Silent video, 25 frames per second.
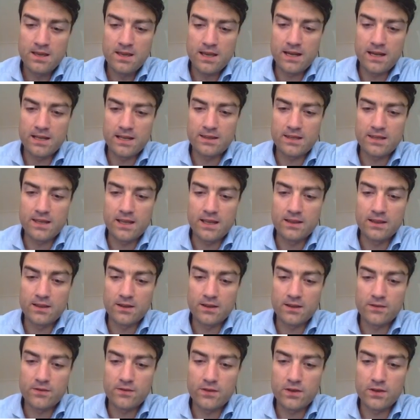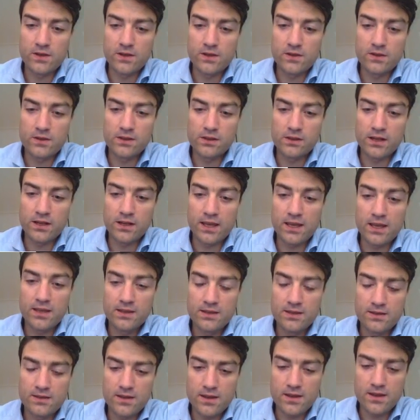and at the end of the
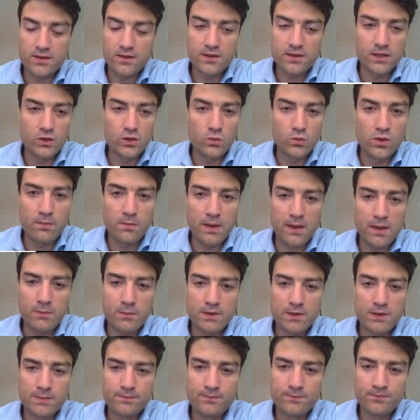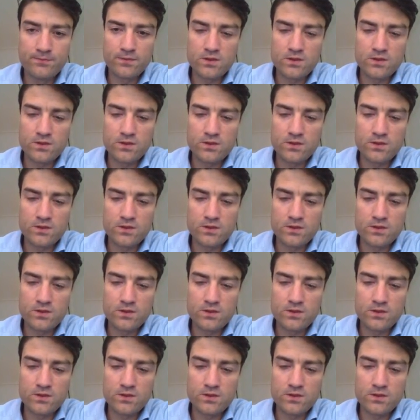day they do the payment.